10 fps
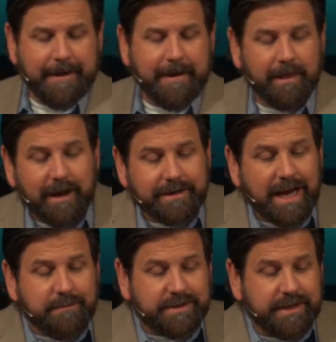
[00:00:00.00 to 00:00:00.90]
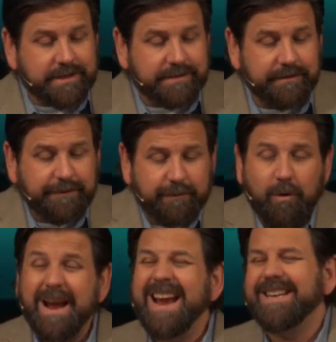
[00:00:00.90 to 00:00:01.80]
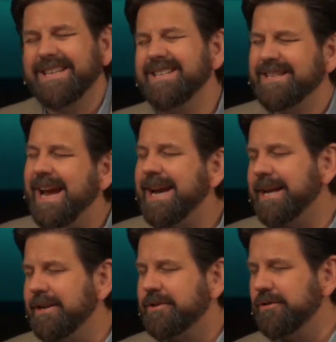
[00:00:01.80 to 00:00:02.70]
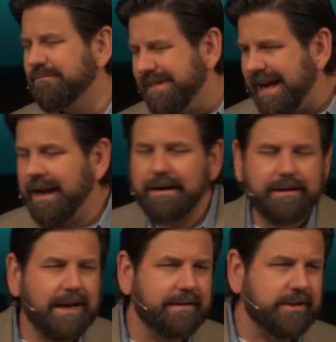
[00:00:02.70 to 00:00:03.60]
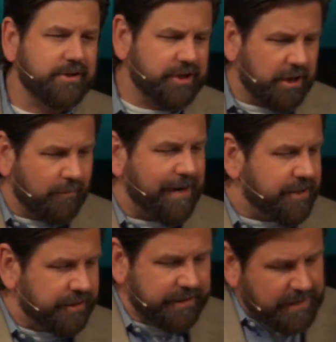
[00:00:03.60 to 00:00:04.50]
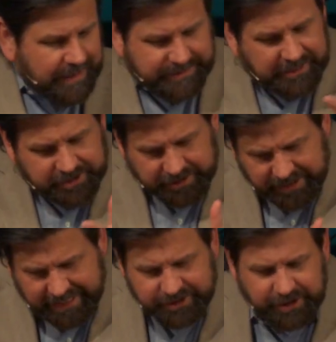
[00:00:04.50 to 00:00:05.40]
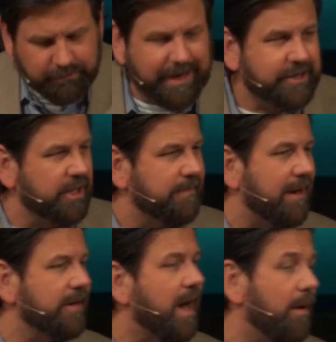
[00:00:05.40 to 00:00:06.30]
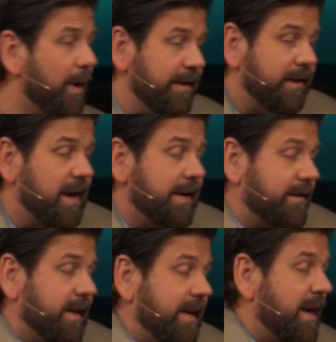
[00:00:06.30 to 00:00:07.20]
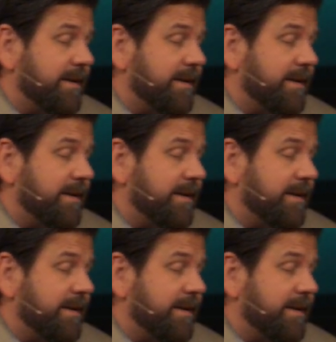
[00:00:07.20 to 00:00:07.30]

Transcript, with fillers: a lot of times this phrase is taken to mean that this generation did not teach the next generation about Yahweh. They did not, they did not